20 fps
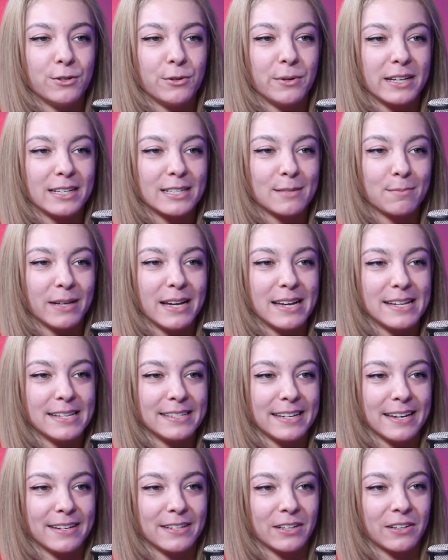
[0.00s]
you explain
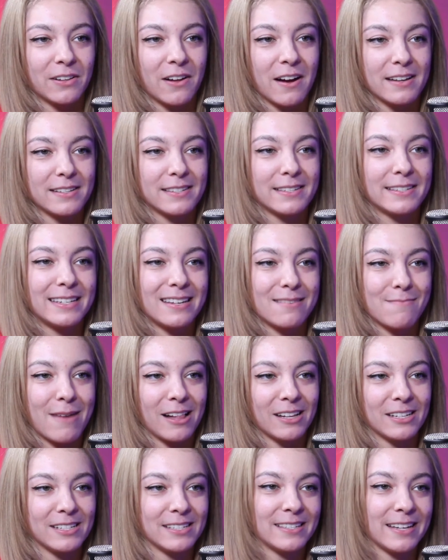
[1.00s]
Santa Claus, Tim
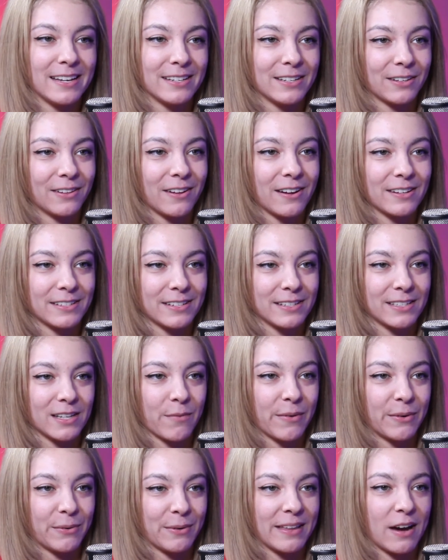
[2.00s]
Allen's Santa Claus, to
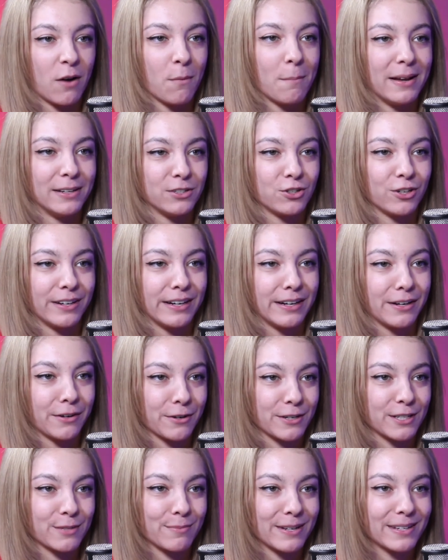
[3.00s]
someone without mentioning
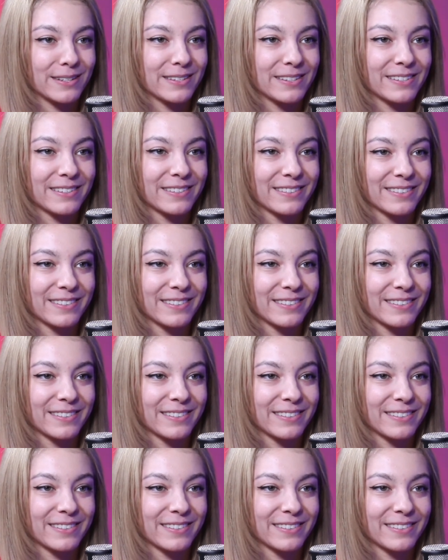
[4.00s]
Christmas?